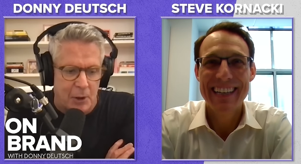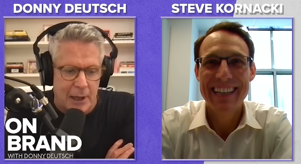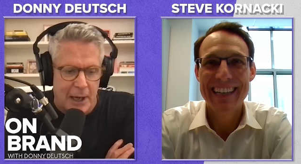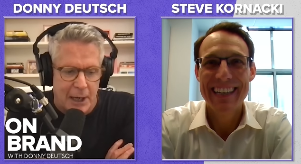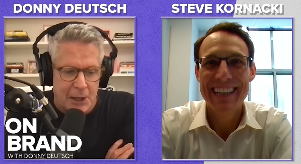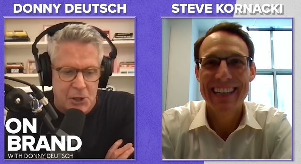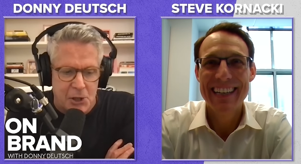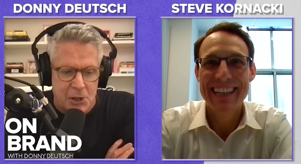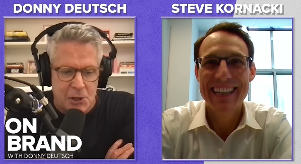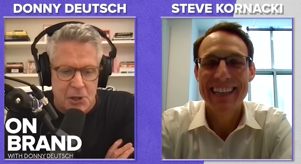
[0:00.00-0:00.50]
Speaker 1: of
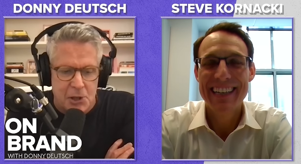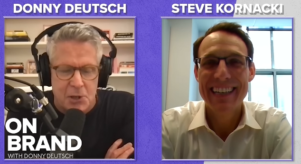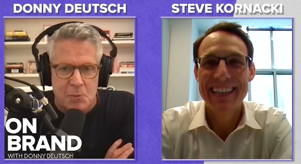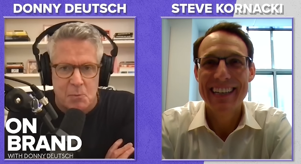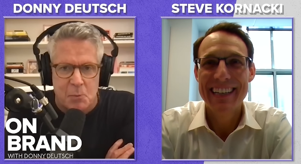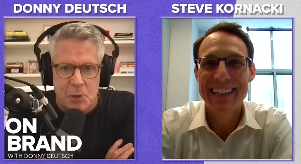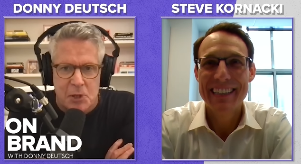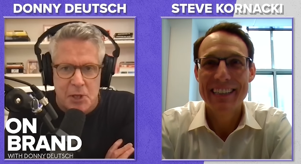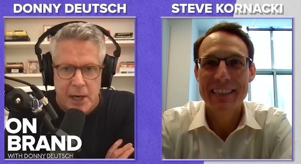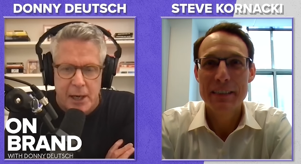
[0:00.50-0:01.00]
elections, it's
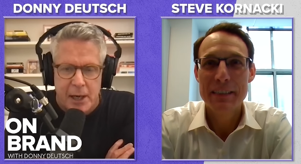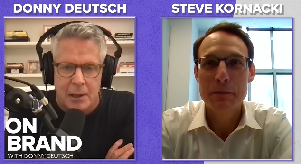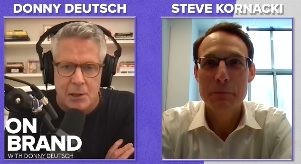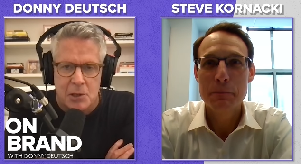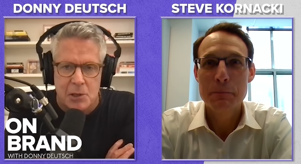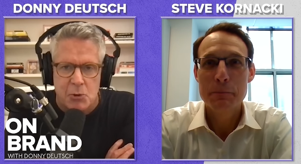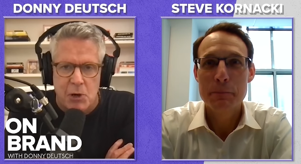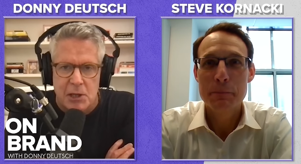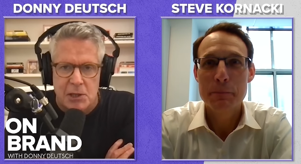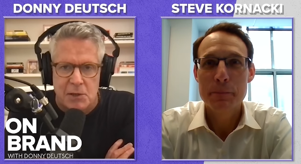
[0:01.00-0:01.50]
particularly
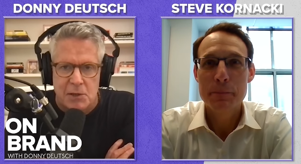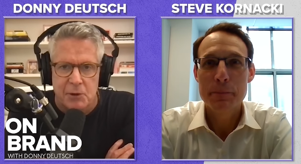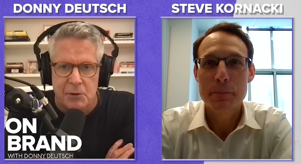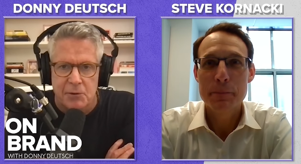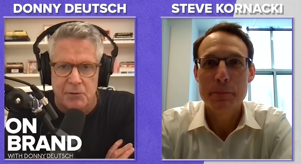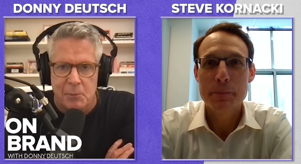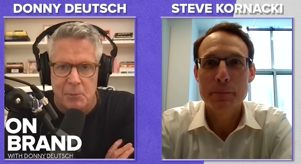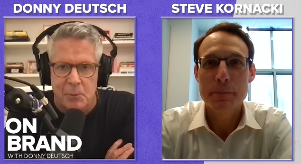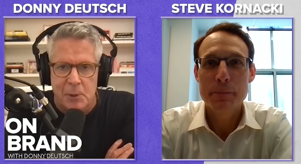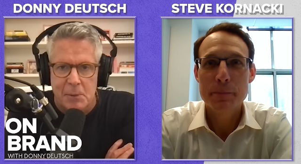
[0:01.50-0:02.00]
stressful
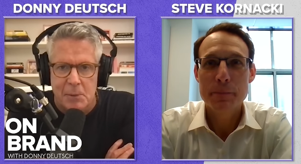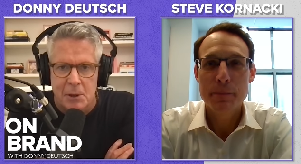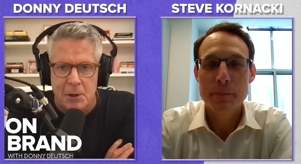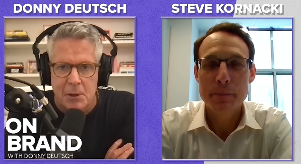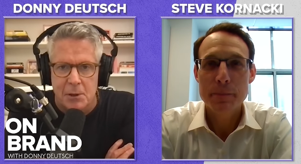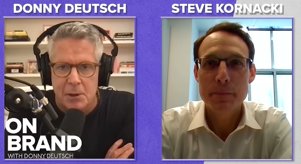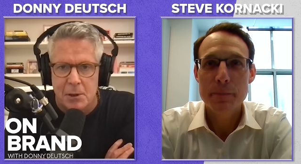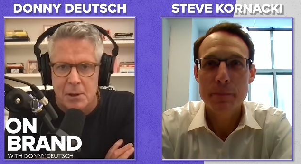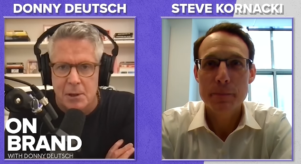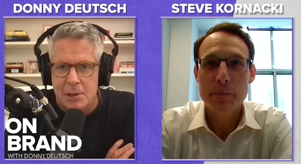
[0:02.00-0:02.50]
for people. You know,
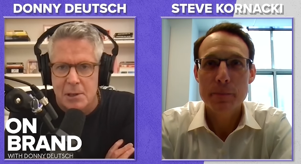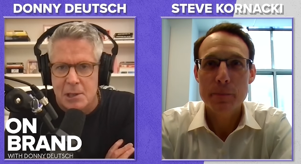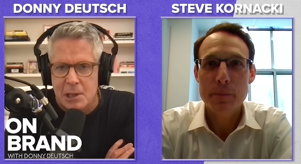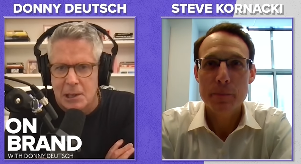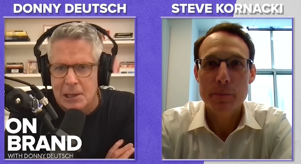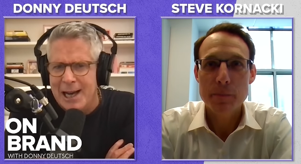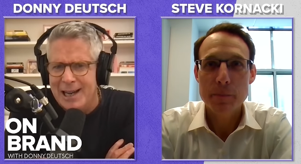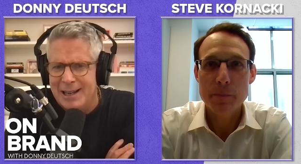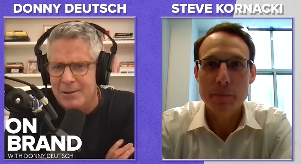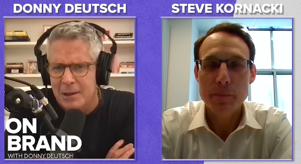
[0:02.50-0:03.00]
you, there's a
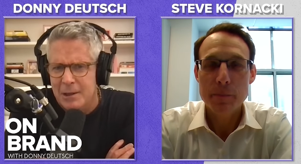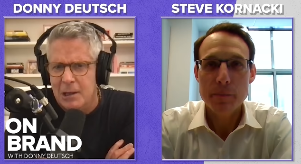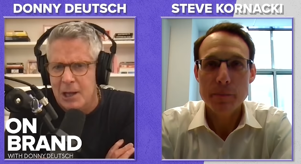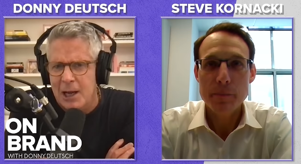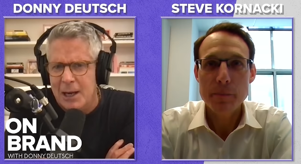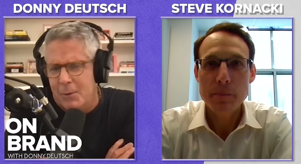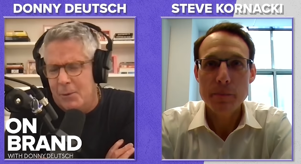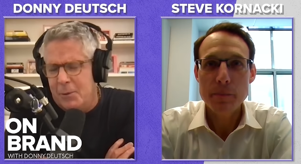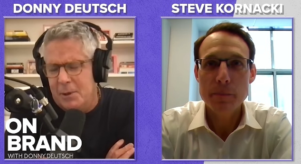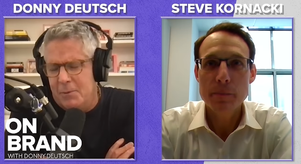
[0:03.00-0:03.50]
lot on the
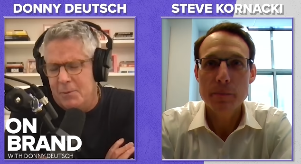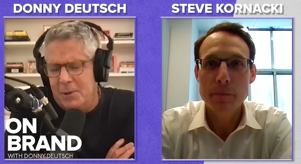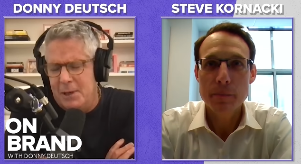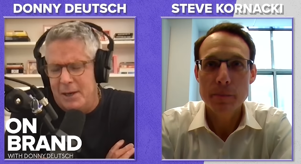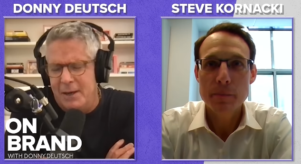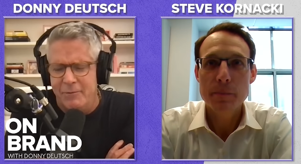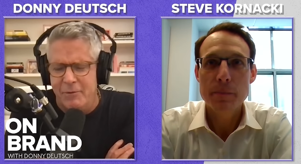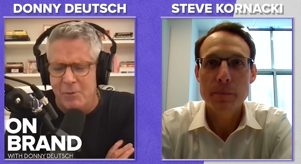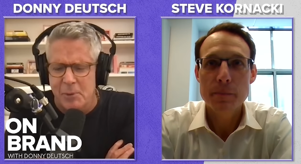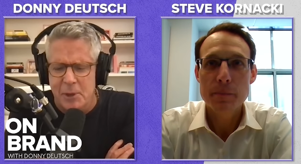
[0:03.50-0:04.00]
line. We, we,
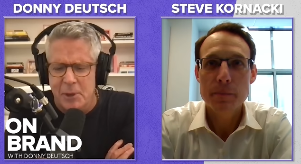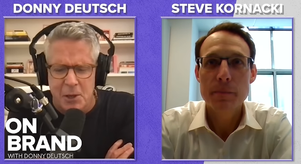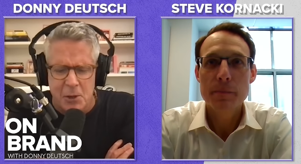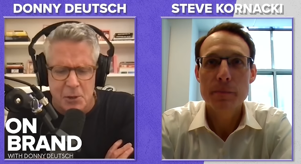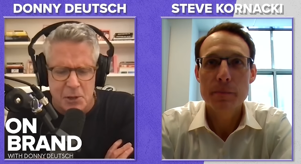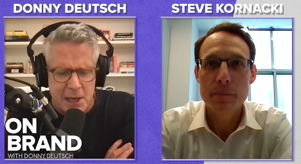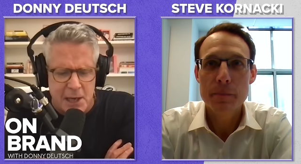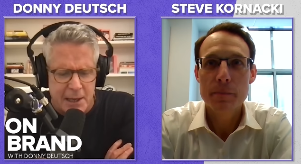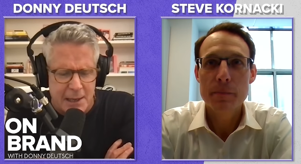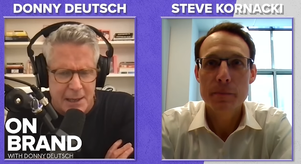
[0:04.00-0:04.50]
everybody knows
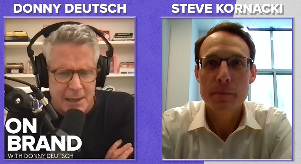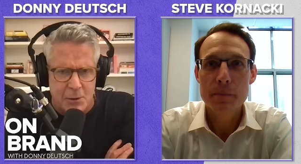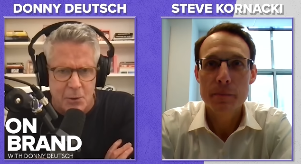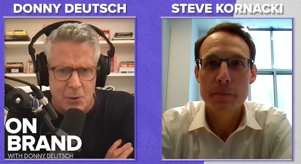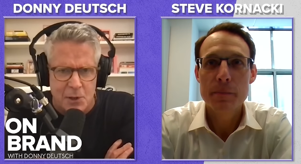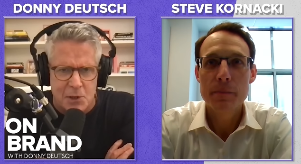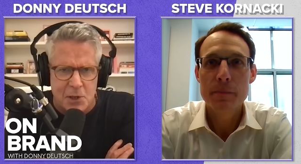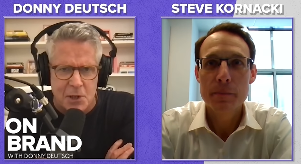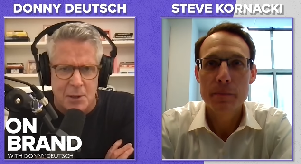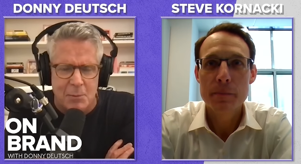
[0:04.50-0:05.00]
that ad
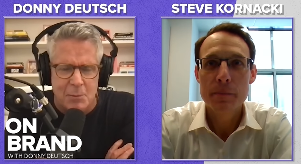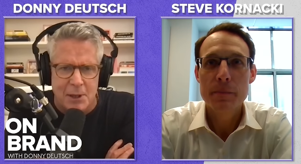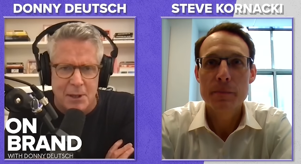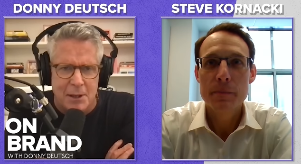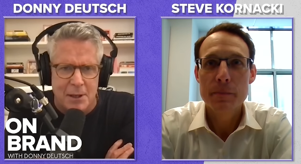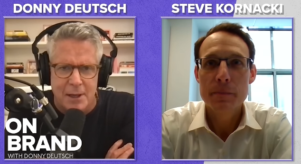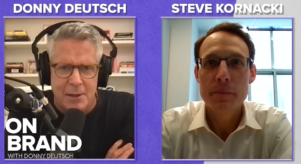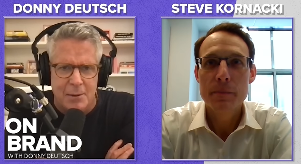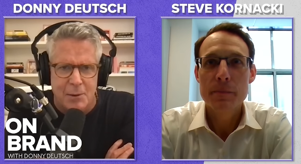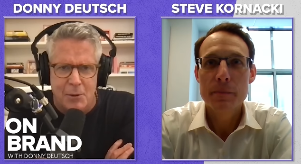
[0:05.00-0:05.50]
nauseum, and,
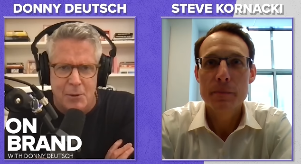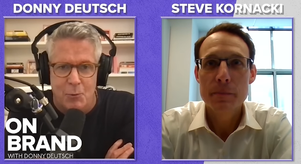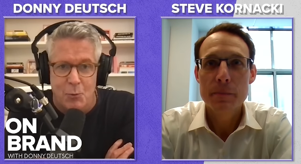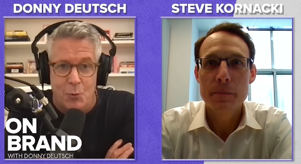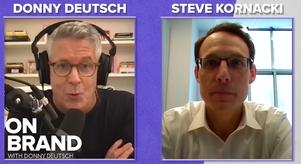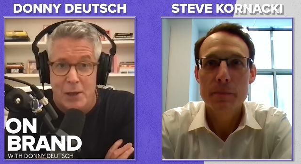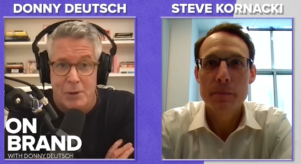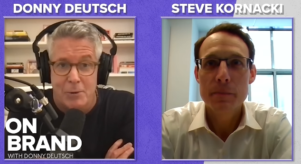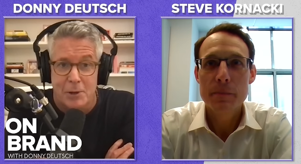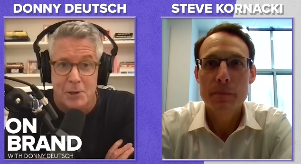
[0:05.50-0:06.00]
and
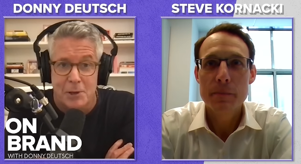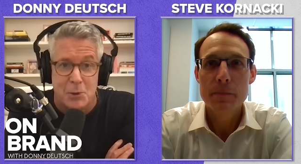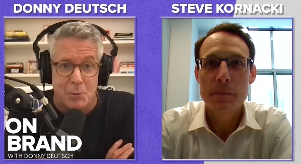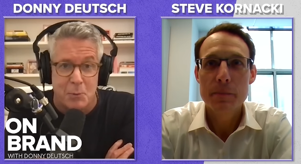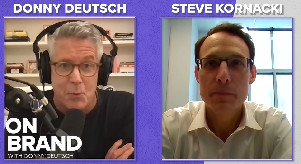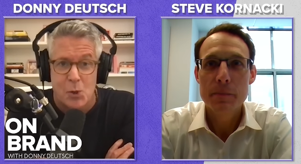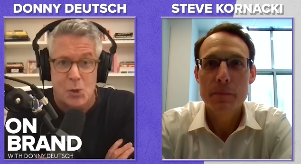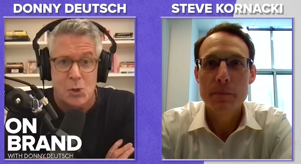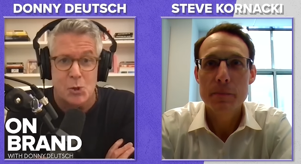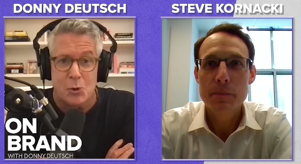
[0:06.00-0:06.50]
whether it's
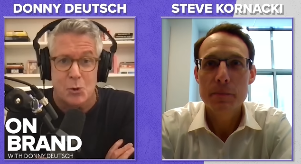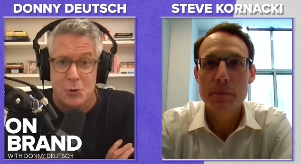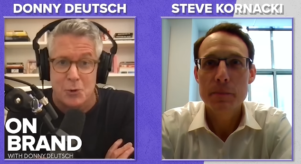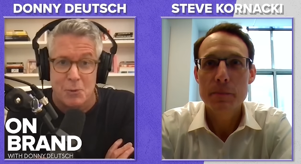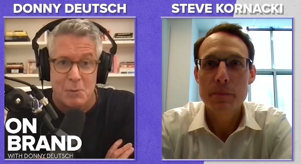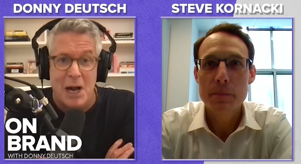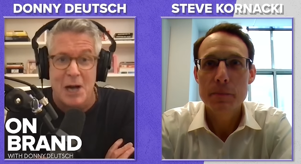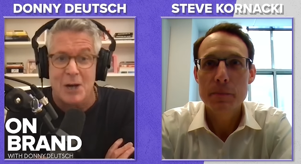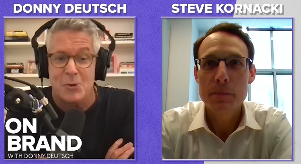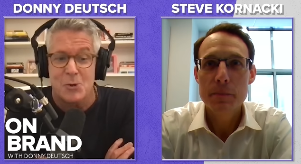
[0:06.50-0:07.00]
abortion or
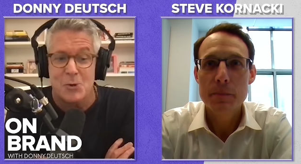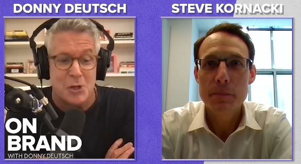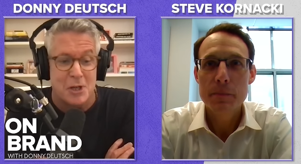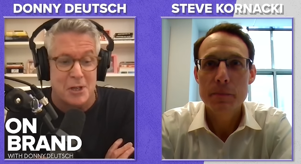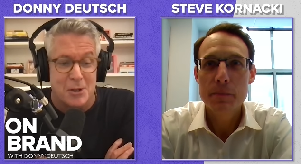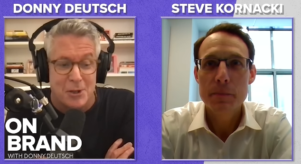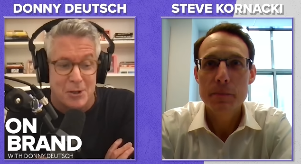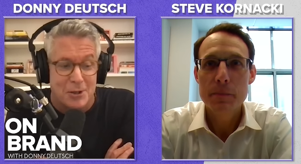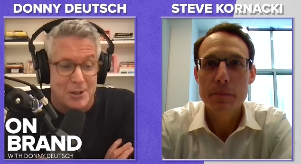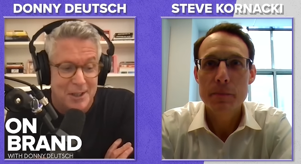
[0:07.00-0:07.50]
democracy
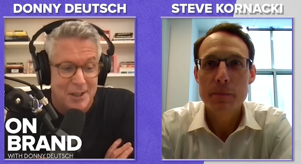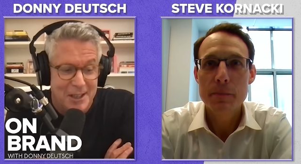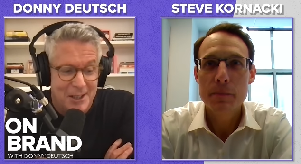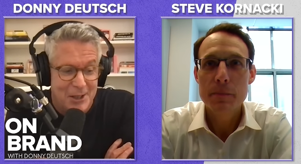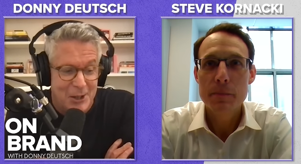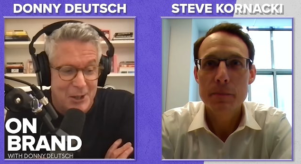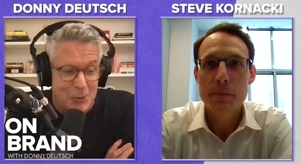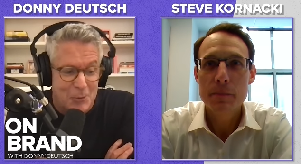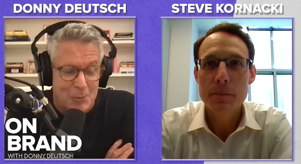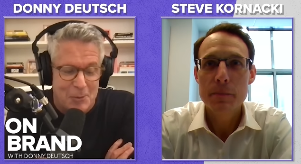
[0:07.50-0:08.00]
or
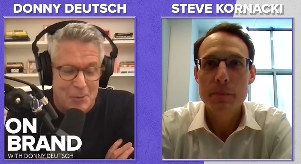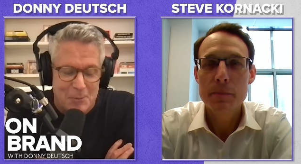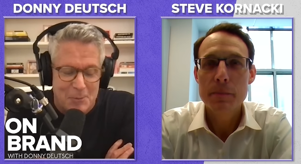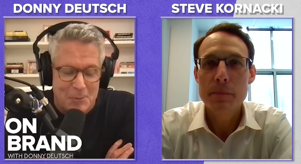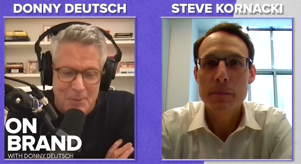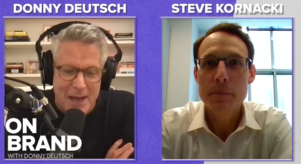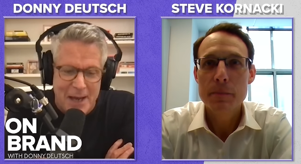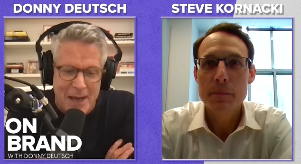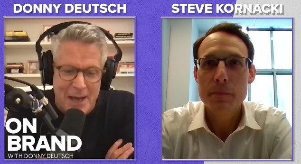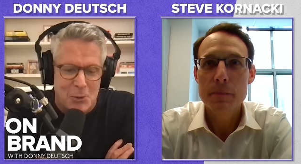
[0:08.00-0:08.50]
you know
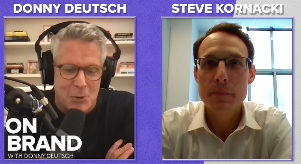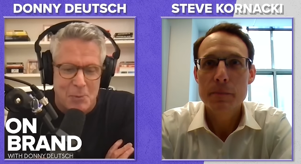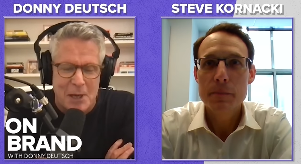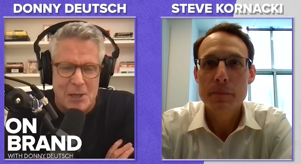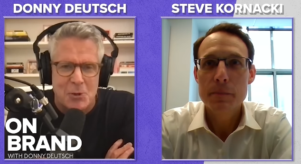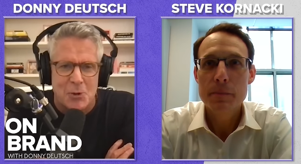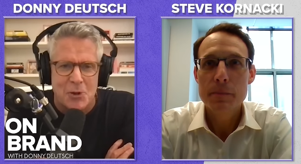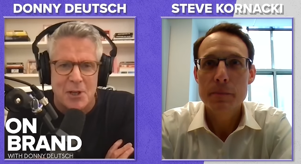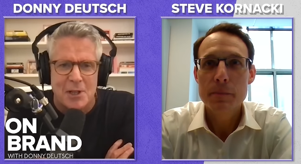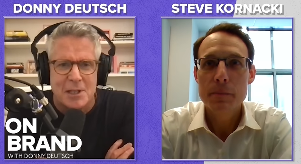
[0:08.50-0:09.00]
major
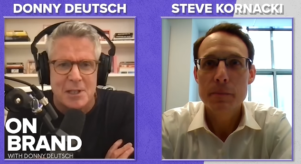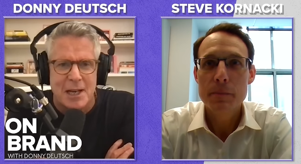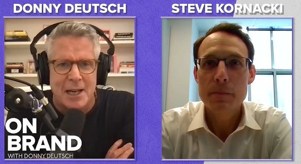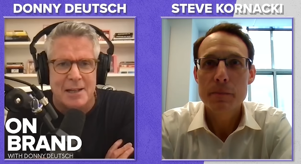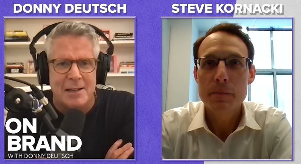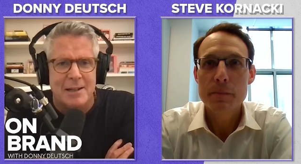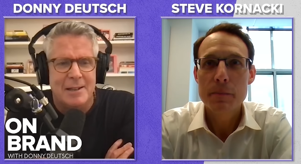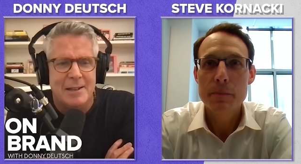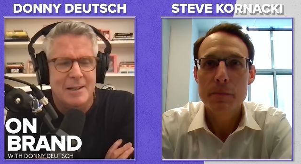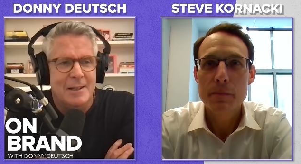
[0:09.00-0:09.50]
major things,
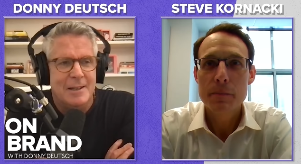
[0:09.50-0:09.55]
and